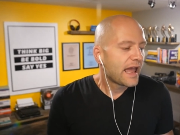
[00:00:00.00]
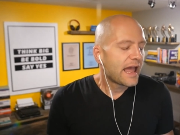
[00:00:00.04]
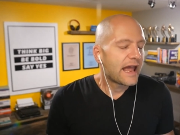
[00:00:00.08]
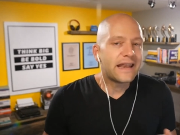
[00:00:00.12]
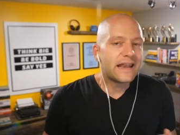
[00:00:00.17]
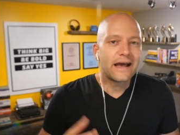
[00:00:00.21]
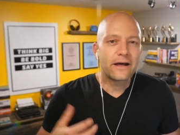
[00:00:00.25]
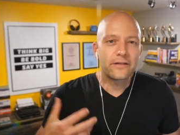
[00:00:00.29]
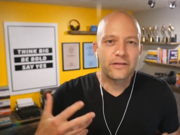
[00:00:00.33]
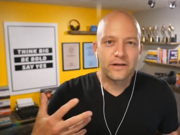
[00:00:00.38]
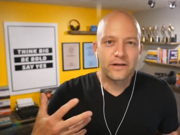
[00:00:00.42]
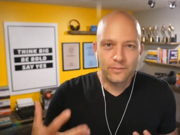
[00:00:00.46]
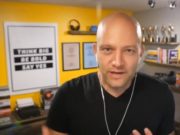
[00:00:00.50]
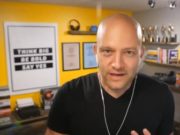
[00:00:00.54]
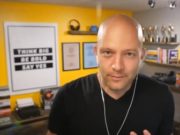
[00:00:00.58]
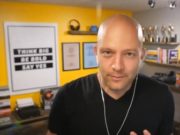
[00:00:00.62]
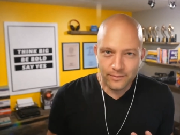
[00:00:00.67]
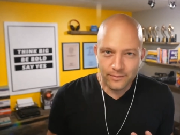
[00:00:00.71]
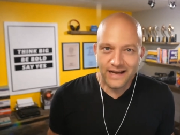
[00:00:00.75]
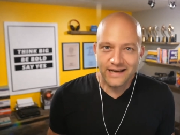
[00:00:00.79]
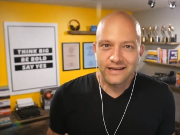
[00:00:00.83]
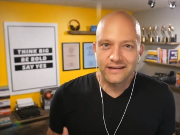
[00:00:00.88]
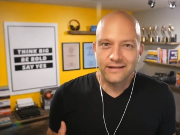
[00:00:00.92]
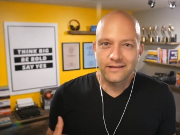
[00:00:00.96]
and now that i'm getting
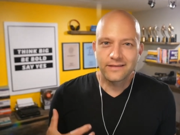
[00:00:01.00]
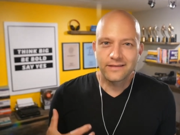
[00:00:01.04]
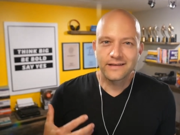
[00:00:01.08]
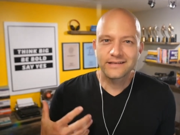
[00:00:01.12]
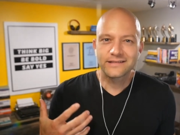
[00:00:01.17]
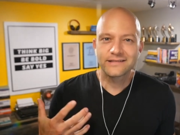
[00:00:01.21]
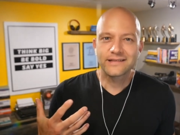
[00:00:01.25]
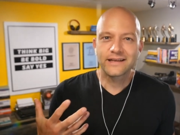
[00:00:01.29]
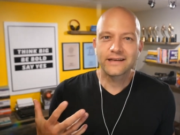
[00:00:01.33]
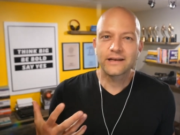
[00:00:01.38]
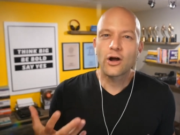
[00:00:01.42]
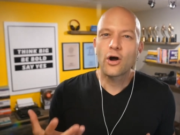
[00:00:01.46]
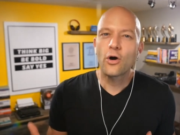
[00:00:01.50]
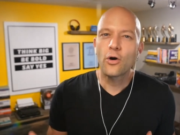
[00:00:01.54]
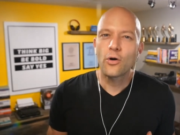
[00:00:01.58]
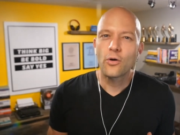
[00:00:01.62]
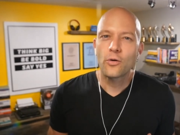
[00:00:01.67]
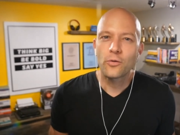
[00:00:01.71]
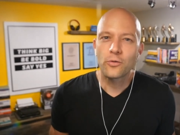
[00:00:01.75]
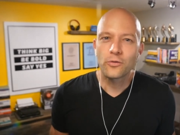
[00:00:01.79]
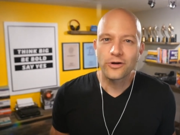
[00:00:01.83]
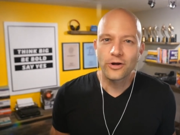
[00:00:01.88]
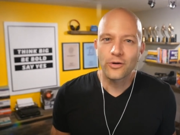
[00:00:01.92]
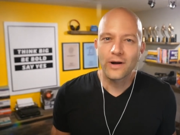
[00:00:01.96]
back into things it's like
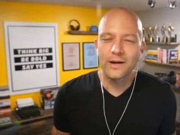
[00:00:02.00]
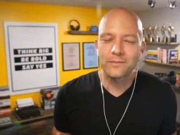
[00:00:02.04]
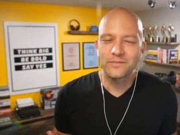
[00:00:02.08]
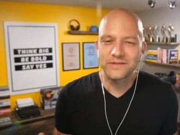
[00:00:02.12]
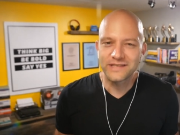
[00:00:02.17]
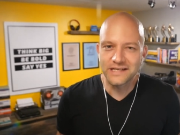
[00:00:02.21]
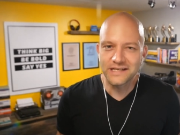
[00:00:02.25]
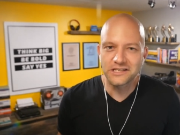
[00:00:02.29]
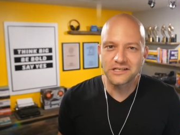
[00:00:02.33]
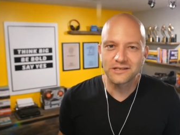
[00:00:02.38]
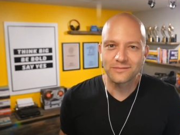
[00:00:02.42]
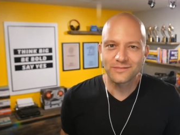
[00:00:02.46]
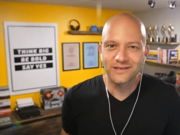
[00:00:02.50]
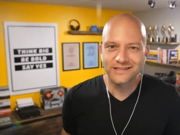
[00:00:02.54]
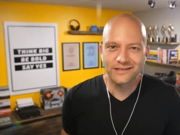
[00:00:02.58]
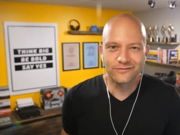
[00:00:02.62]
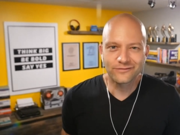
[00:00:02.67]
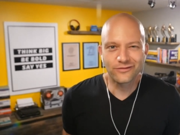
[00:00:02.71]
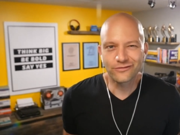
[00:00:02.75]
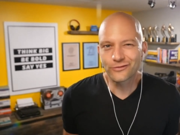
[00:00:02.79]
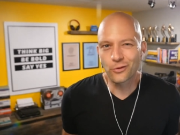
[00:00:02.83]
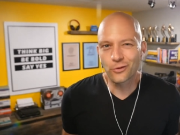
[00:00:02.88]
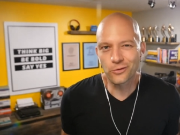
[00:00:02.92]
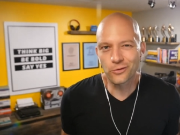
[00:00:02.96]
oh no i'm teaching
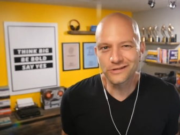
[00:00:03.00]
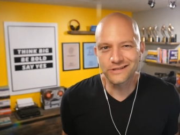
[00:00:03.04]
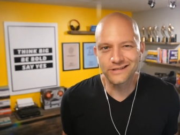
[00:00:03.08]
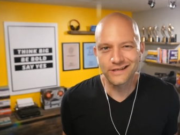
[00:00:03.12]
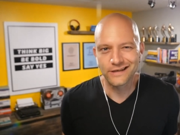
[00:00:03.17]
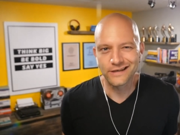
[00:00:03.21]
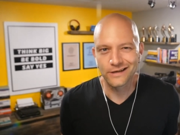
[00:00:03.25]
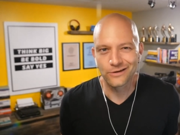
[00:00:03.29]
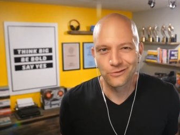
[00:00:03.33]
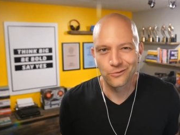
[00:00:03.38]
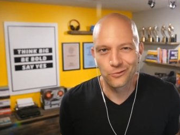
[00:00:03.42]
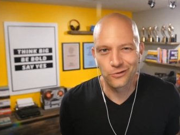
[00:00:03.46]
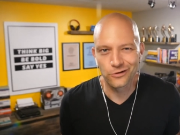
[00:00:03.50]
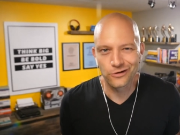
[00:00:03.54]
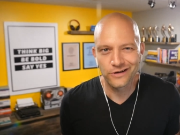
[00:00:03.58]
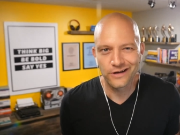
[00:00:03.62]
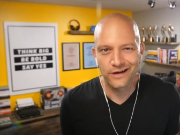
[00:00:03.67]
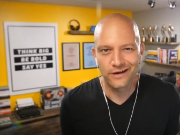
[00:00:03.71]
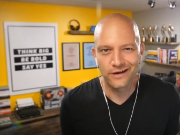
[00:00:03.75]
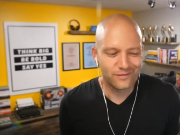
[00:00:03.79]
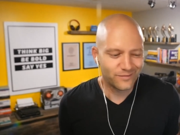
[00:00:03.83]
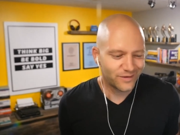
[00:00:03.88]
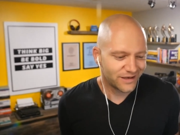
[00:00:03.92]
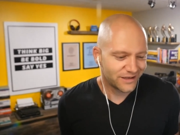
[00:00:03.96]
myself of course i can work
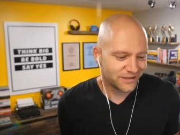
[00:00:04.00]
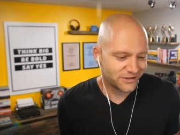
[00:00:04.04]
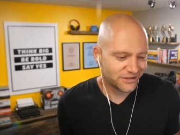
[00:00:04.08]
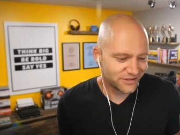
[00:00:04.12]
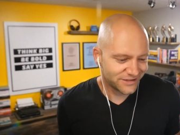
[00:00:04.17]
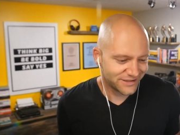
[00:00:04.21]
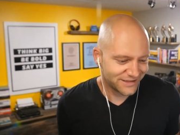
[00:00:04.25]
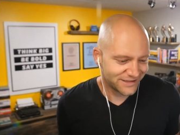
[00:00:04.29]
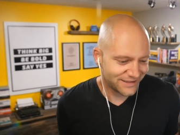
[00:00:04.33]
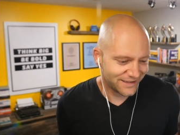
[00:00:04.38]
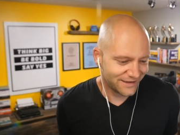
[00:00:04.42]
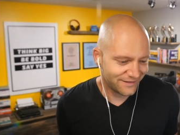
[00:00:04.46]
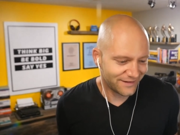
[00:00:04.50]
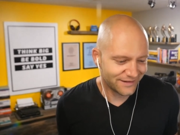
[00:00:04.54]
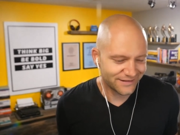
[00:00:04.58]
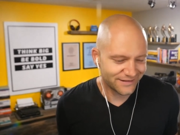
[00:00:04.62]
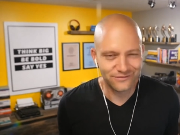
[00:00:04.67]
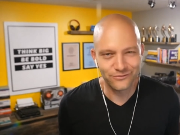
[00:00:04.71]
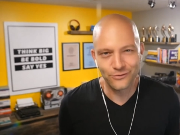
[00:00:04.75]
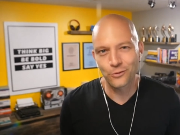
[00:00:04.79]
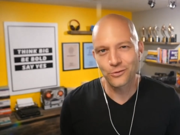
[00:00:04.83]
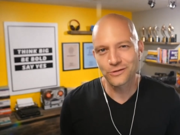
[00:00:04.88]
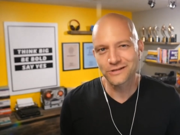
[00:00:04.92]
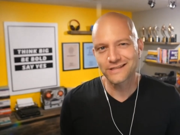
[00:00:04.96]
out i mean i just did this
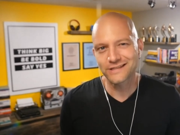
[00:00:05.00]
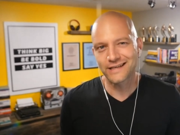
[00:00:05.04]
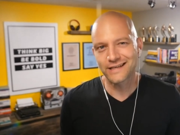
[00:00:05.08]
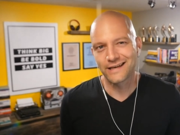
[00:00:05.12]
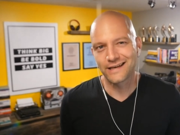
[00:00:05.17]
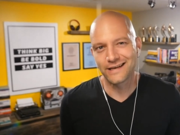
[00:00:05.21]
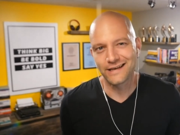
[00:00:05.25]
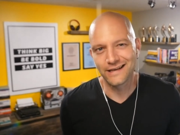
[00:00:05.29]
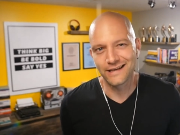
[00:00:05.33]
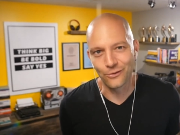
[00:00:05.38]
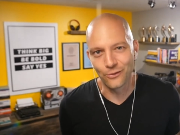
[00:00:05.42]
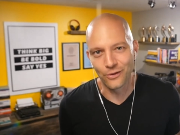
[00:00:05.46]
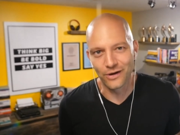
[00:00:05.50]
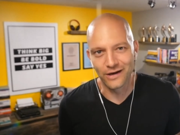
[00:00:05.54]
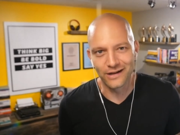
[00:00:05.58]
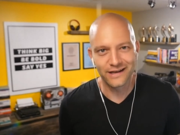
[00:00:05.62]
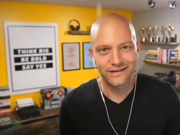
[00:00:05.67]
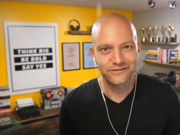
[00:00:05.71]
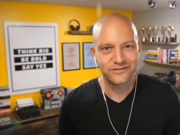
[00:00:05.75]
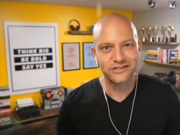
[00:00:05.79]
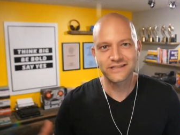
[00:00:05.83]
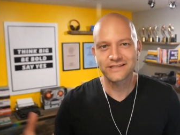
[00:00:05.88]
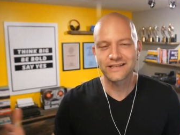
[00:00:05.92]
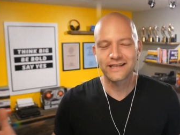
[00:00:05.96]
of course i can eat well i
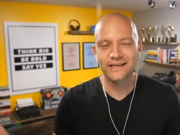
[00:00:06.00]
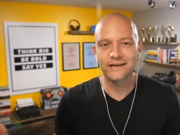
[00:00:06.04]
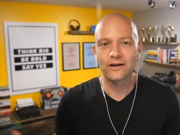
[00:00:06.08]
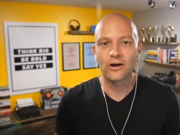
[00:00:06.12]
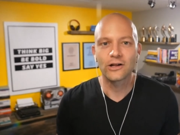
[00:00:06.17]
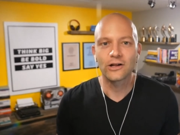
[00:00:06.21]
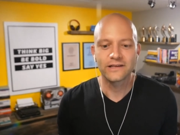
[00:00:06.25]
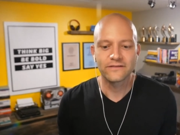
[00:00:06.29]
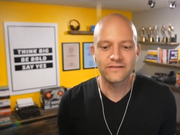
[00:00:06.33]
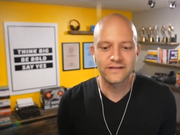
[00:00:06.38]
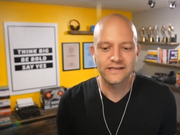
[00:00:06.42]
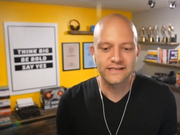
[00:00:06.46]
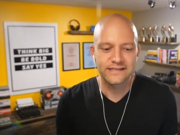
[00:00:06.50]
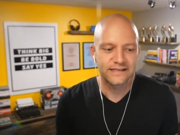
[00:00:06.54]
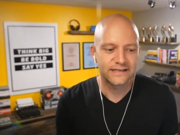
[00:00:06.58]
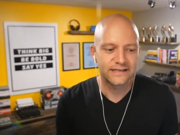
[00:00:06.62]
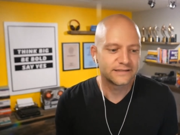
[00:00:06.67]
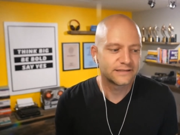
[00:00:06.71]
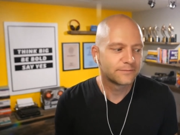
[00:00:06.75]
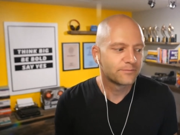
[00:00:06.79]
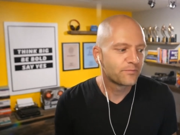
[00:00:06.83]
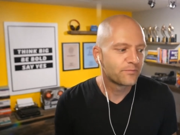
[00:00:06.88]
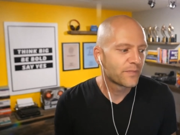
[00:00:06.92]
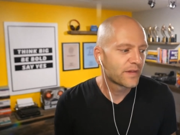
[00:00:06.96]
just like all of these
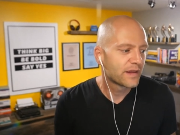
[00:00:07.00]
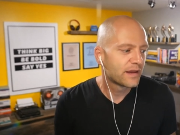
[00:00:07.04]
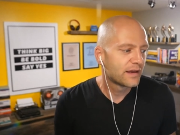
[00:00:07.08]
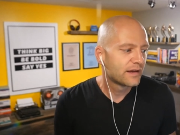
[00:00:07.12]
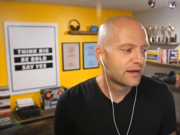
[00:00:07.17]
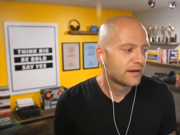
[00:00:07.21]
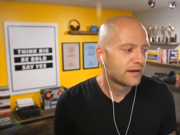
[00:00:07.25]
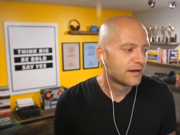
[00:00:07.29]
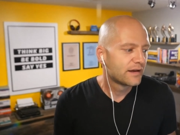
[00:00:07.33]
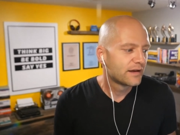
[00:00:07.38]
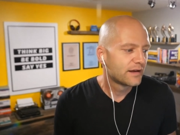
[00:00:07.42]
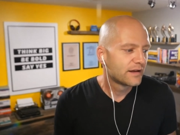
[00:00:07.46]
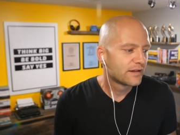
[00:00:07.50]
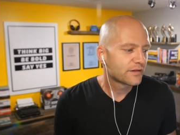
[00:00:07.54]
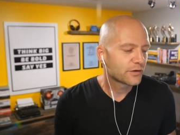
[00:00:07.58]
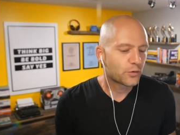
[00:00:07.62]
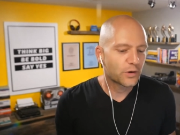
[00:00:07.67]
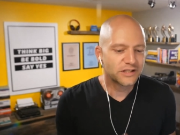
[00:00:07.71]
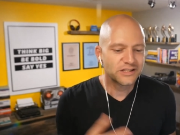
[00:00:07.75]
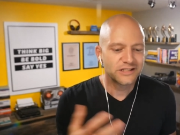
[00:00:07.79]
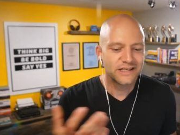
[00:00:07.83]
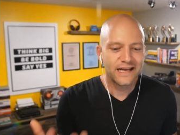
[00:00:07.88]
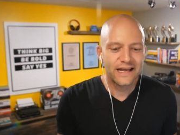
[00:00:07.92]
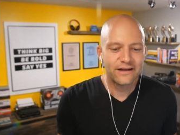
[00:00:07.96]
things the
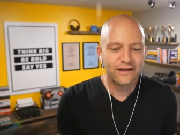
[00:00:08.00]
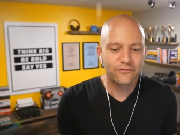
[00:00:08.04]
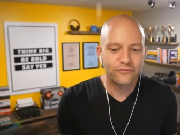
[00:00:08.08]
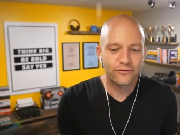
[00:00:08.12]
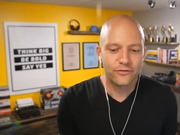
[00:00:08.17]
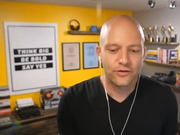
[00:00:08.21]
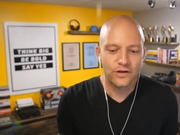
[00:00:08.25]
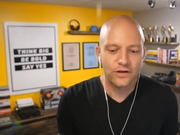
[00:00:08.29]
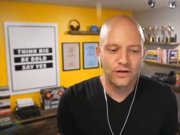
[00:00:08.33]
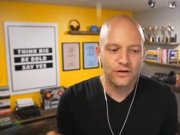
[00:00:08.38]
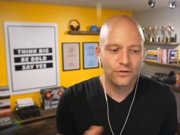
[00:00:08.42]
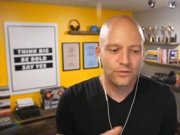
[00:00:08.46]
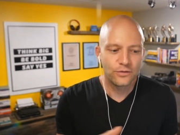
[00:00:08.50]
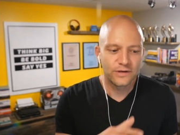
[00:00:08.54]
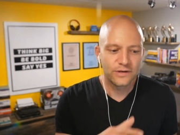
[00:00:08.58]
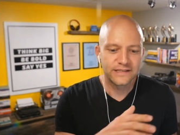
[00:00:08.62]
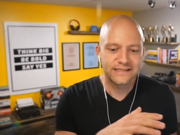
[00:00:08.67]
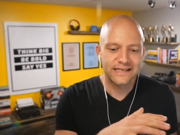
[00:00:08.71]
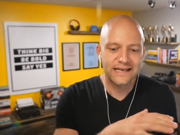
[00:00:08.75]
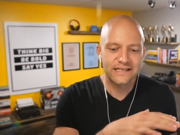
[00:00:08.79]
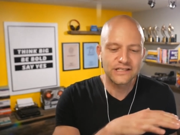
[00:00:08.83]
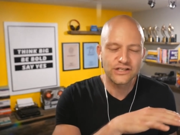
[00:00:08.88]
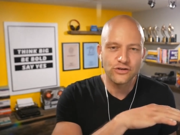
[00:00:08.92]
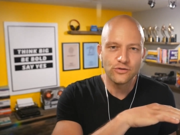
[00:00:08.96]
question i have for you is
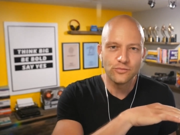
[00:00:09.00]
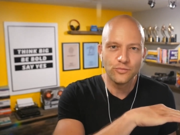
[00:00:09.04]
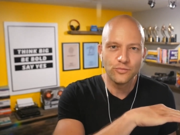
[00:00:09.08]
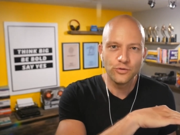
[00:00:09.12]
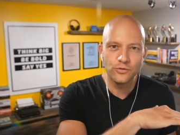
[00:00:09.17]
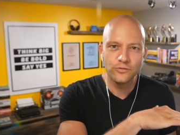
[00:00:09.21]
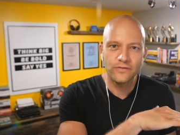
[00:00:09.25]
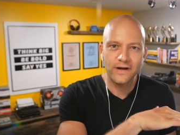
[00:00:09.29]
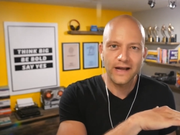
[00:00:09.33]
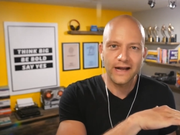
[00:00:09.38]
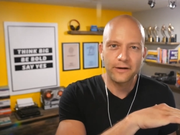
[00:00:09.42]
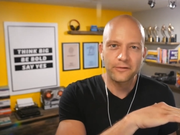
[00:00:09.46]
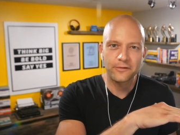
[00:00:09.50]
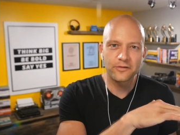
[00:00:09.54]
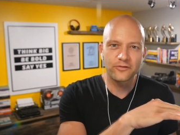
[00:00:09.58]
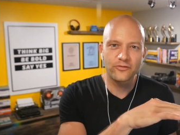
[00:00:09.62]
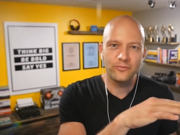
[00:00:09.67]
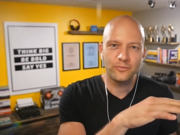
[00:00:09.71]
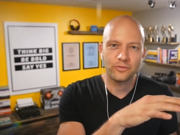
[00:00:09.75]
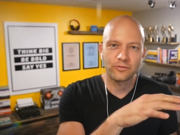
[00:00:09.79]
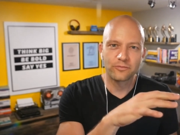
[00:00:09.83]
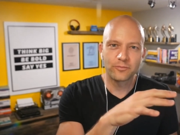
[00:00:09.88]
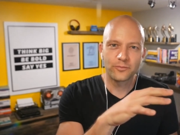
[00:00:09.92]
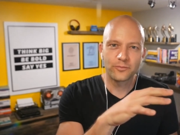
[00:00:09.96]
as you move out of
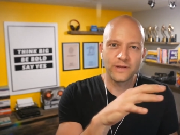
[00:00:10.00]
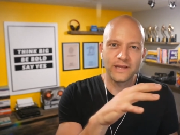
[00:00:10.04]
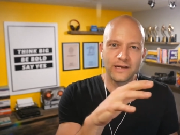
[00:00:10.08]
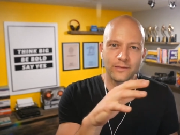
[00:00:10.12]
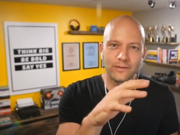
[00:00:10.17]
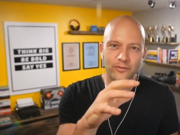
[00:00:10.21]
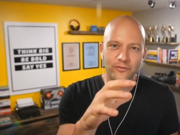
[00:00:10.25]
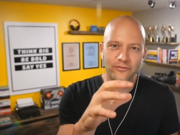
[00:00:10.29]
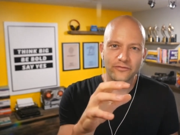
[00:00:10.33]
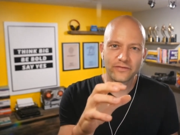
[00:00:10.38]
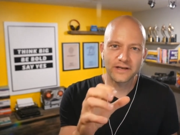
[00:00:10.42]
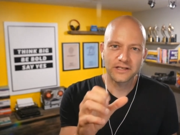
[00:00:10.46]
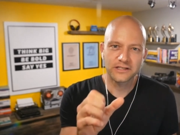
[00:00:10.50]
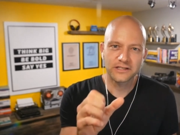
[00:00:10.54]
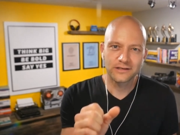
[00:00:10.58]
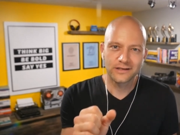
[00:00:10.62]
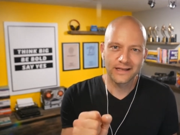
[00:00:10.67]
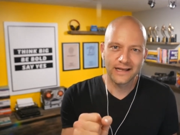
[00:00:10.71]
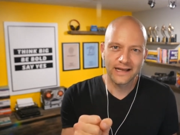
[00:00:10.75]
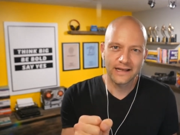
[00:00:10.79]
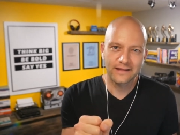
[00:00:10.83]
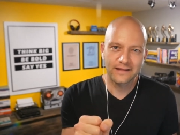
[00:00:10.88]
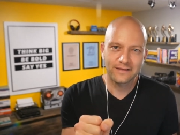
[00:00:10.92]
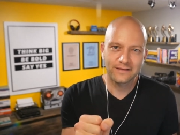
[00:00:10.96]
pro- being a
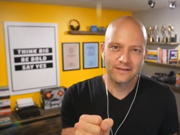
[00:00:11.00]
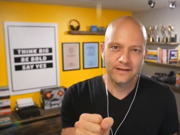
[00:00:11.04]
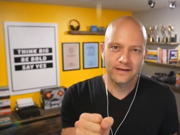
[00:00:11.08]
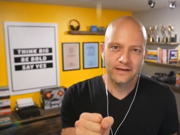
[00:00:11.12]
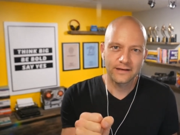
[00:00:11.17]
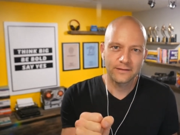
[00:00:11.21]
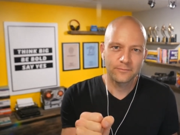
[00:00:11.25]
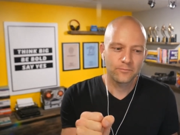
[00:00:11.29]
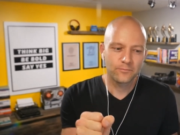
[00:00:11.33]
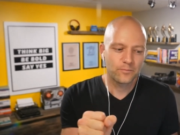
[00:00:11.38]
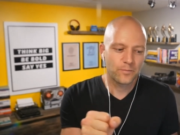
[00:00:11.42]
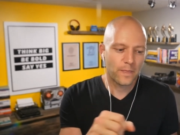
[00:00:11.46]
professional athlete